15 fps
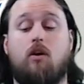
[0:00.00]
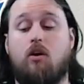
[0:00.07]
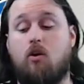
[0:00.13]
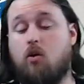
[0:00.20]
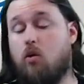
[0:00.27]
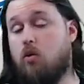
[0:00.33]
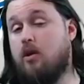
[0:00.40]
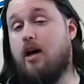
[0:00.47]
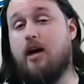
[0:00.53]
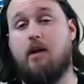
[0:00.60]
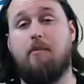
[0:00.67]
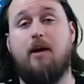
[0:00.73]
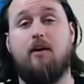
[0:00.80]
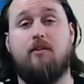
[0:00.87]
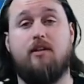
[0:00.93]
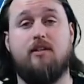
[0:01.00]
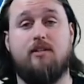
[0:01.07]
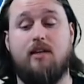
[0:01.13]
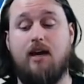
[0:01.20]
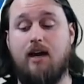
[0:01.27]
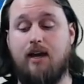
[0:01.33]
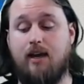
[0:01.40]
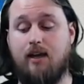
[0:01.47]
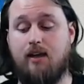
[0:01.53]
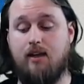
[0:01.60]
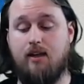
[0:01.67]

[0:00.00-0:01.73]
a whole lot about this guy.